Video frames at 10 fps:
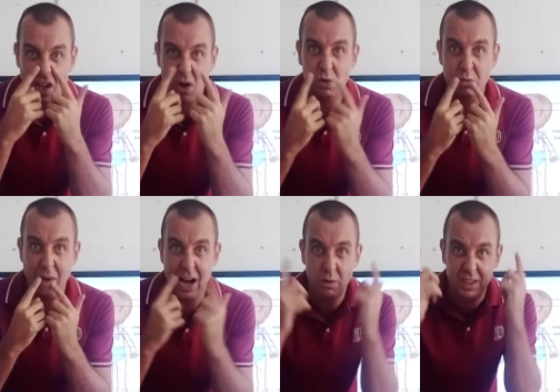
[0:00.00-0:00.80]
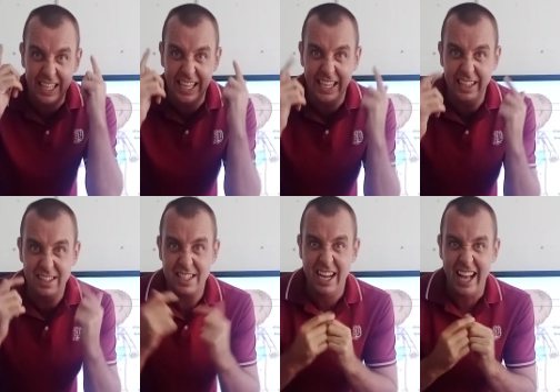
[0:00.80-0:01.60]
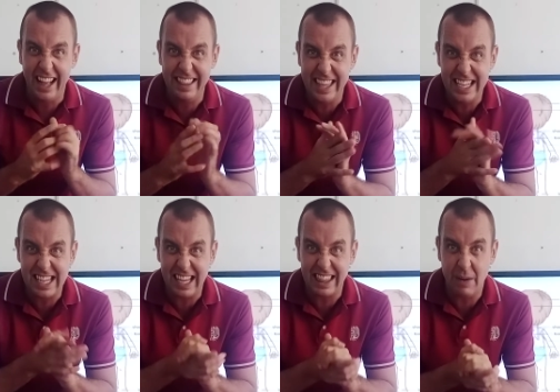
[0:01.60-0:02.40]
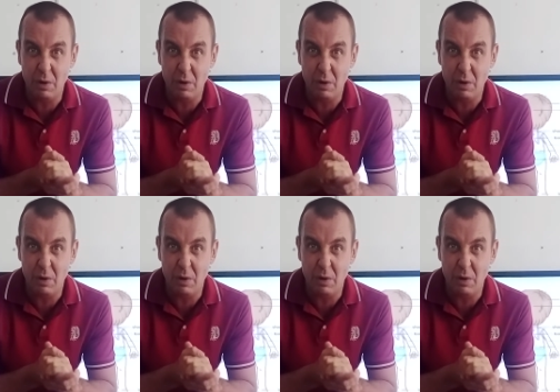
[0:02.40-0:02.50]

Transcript: nose, mouth, ears, and things like that.